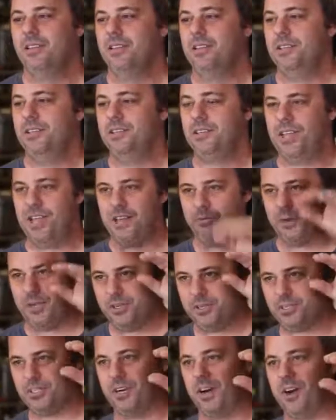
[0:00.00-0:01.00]
You take what you
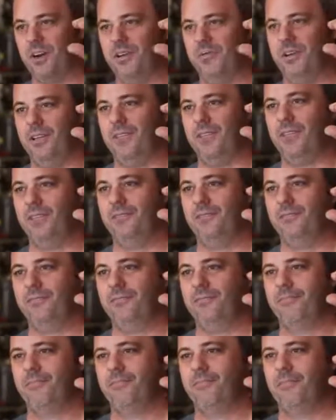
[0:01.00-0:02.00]
started with,
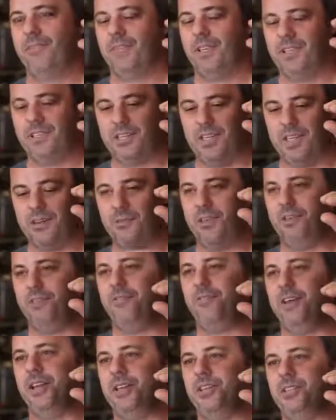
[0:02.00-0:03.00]
you take what you
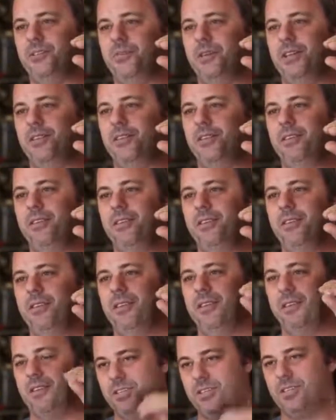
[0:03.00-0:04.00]
finished with,
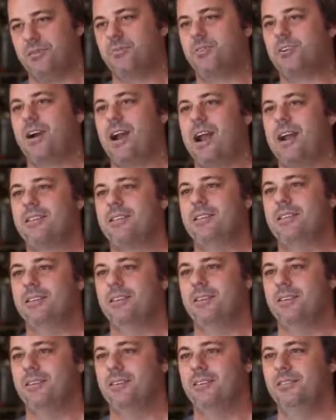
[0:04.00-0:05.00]
you subtract the
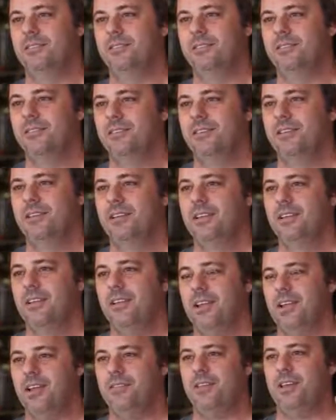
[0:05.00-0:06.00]
two,
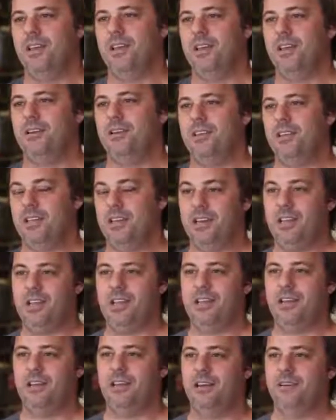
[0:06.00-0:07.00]
and then you get
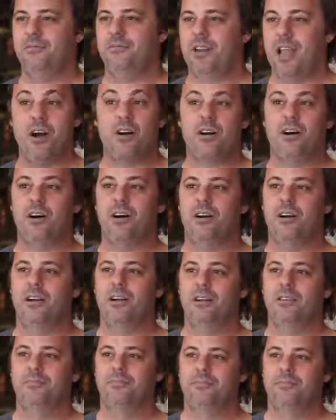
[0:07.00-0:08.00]
a
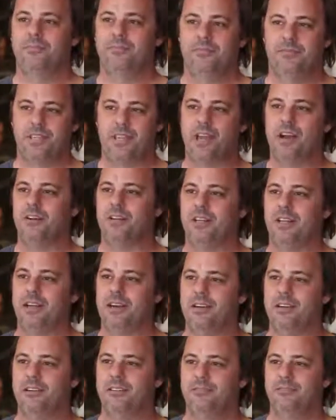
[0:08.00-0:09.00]
alcohol calculator